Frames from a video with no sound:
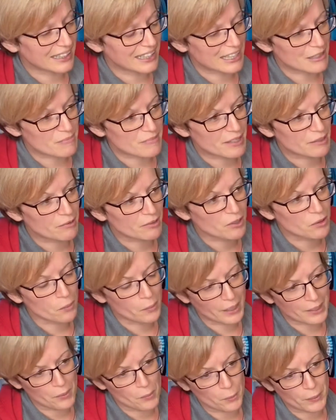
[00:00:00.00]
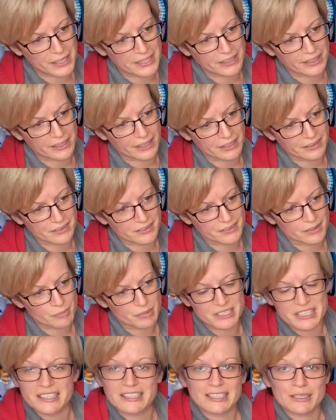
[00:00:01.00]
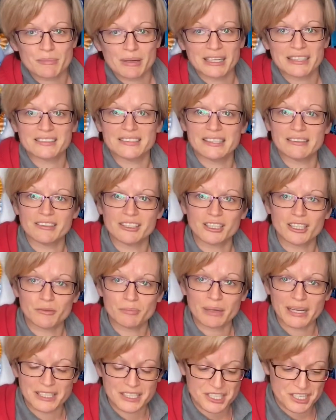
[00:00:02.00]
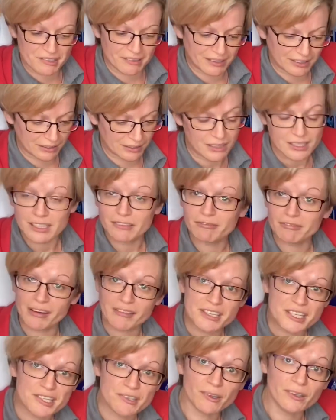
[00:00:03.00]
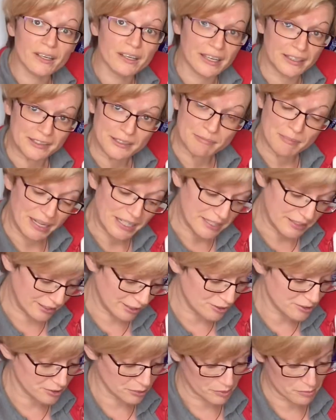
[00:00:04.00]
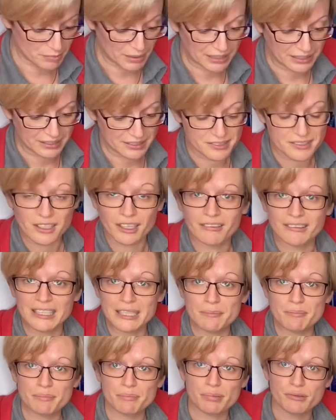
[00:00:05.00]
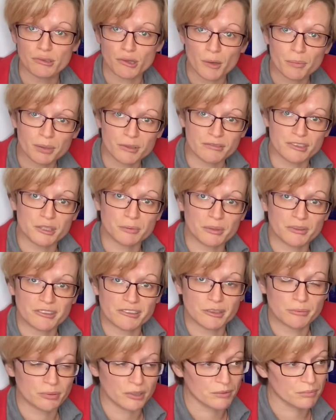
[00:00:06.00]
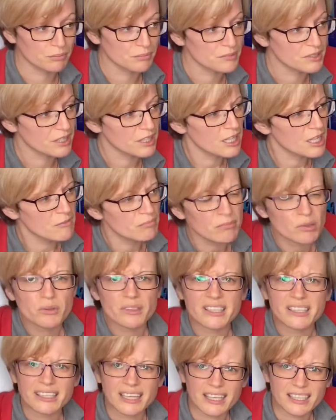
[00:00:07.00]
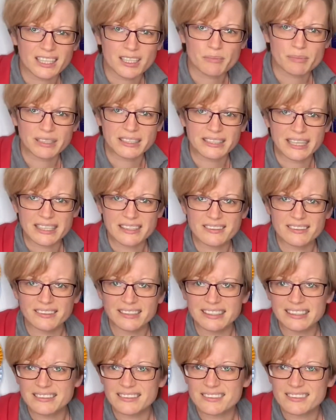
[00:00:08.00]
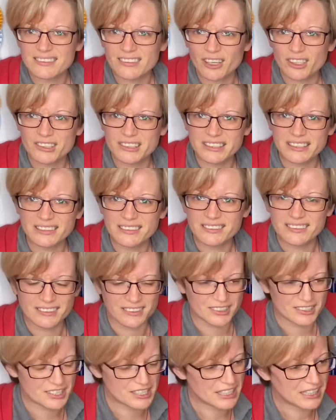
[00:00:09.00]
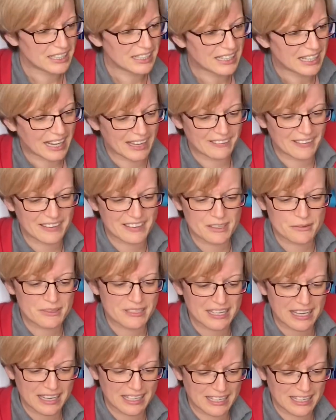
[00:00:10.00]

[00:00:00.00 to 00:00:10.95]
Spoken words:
They were quite weak against a particular bacteria called Pasteurella, very strong against myco, so we barely saw any proper respiratory problems, but they'd get a little bit nasally and snotty and such, and then they would get